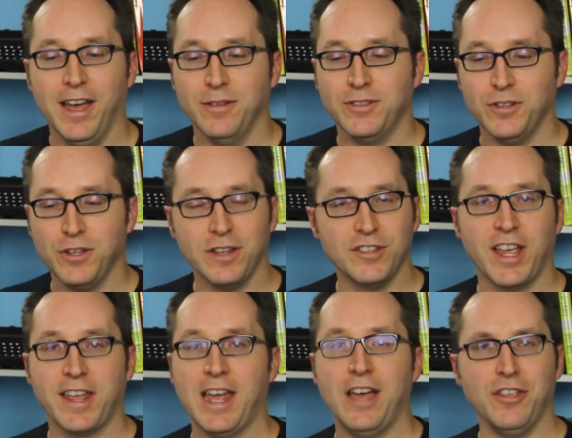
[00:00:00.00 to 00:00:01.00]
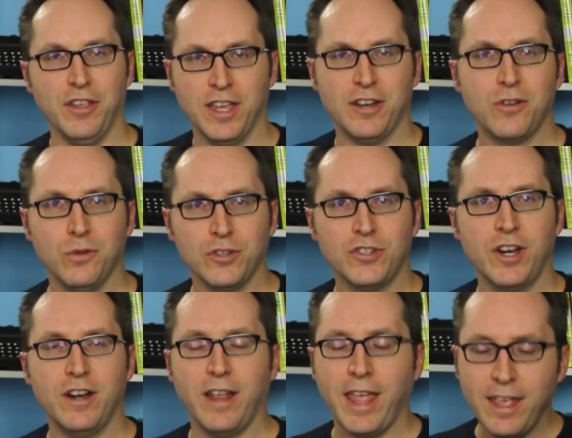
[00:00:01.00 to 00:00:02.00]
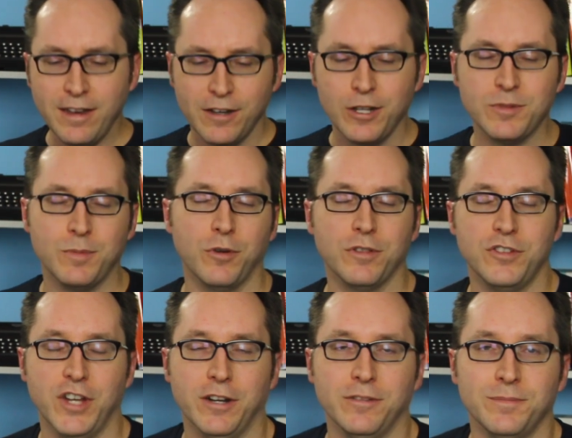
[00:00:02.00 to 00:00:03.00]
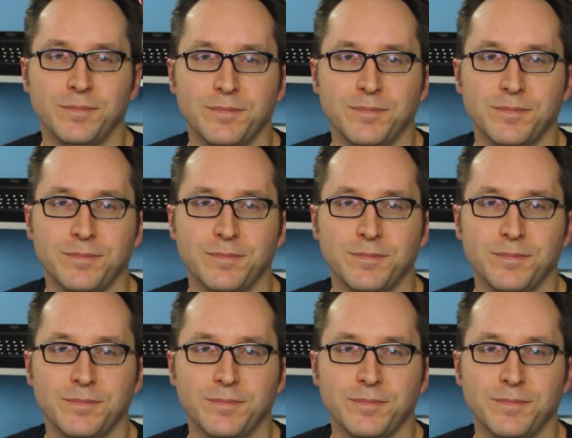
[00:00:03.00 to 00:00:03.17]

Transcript: So you can check it out. You can get a cool shirt and it helps support the channel.